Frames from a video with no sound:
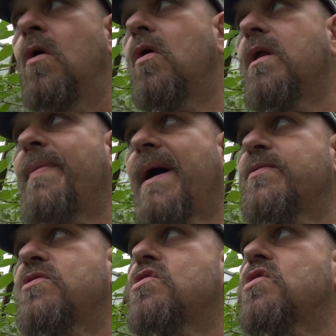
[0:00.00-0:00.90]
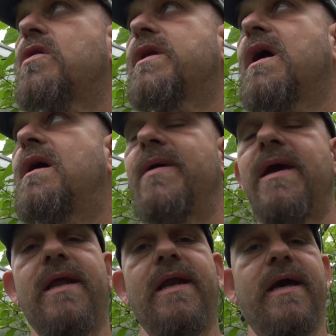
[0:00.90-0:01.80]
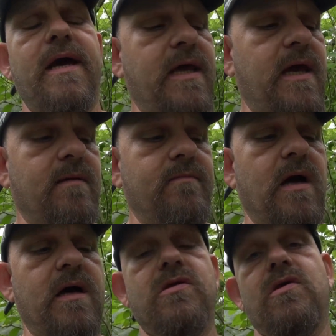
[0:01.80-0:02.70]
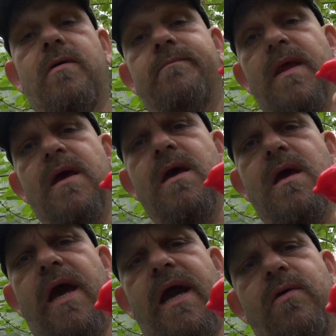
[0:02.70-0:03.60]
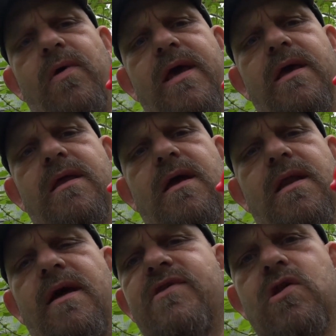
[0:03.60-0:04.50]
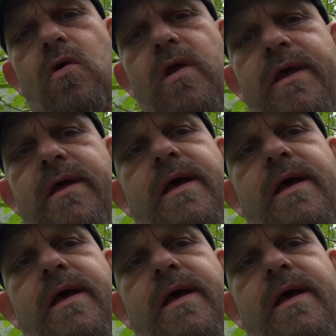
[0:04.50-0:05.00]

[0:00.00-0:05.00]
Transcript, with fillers: all the peppers are starting to come in and I got to get them done. So anyway, enough stalling.